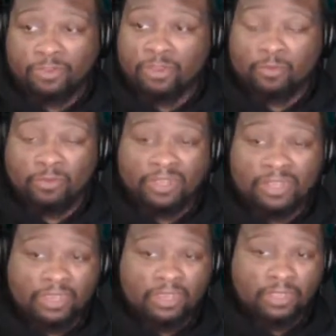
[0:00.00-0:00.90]
don't
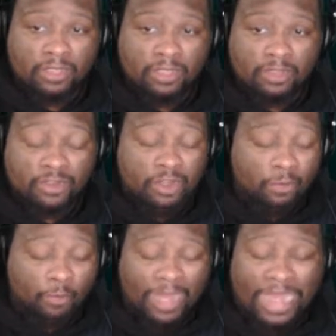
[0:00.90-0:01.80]
really know
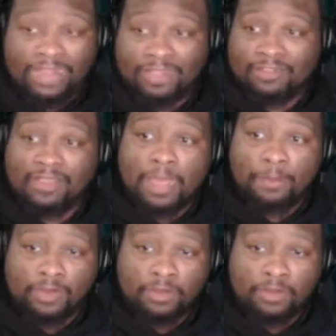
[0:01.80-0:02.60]
why this happened.